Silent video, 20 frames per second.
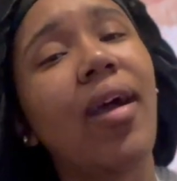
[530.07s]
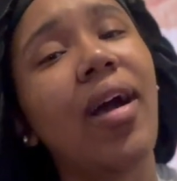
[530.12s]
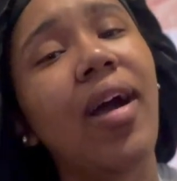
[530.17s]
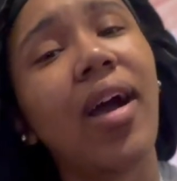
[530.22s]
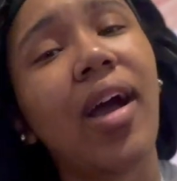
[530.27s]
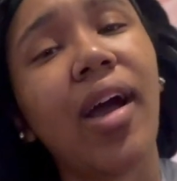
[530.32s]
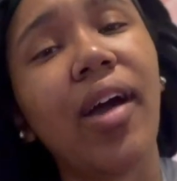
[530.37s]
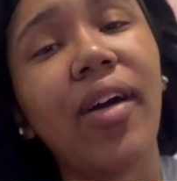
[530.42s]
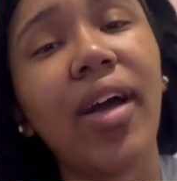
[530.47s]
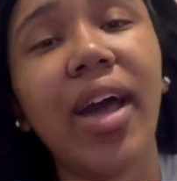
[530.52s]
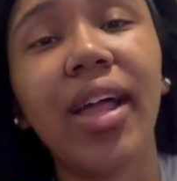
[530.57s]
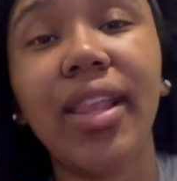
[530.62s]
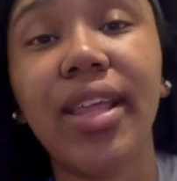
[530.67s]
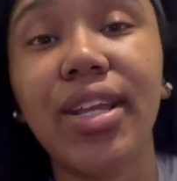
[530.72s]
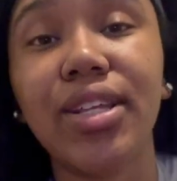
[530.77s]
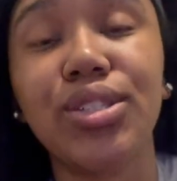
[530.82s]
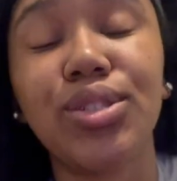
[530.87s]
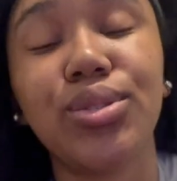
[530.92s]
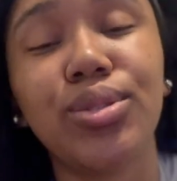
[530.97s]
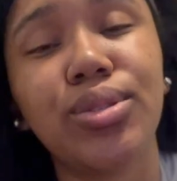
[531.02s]
I'll holler
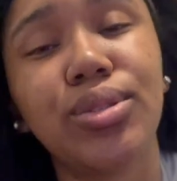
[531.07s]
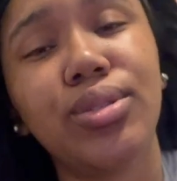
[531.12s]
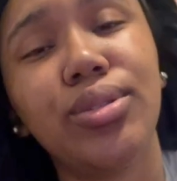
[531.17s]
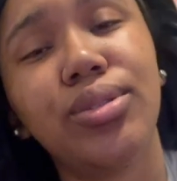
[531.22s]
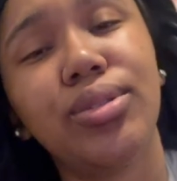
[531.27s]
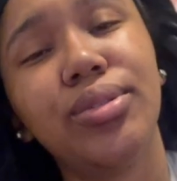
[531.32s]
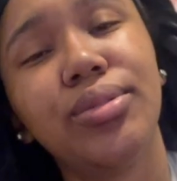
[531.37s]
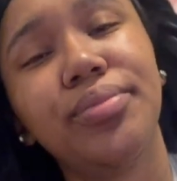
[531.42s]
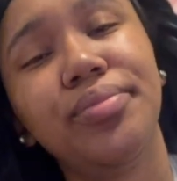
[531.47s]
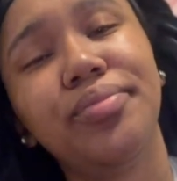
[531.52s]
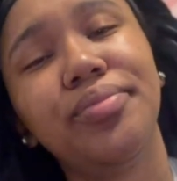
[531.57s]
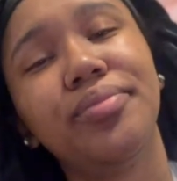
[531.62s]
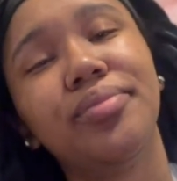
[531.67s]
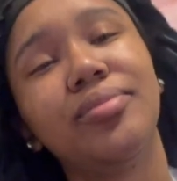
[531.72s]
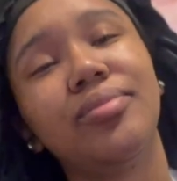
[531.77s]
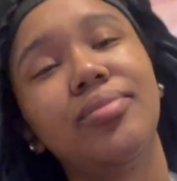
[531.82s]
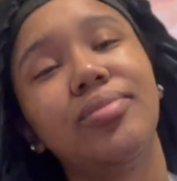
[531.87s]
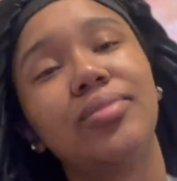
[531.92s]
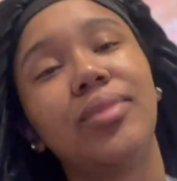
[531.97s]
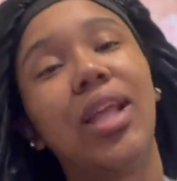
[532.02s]
at y'all
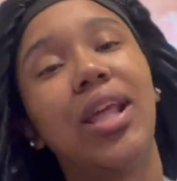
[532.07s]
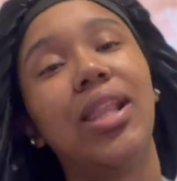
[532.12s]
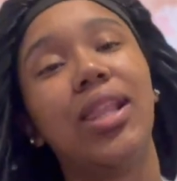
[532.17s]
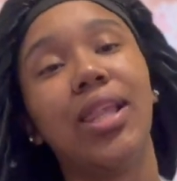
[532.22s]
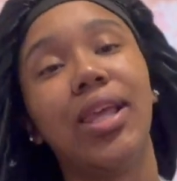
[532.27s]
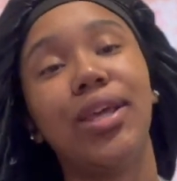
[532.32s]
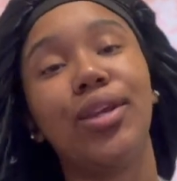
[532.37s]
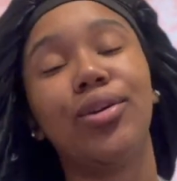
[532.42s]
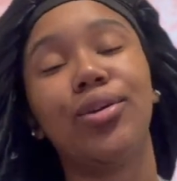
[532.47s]
later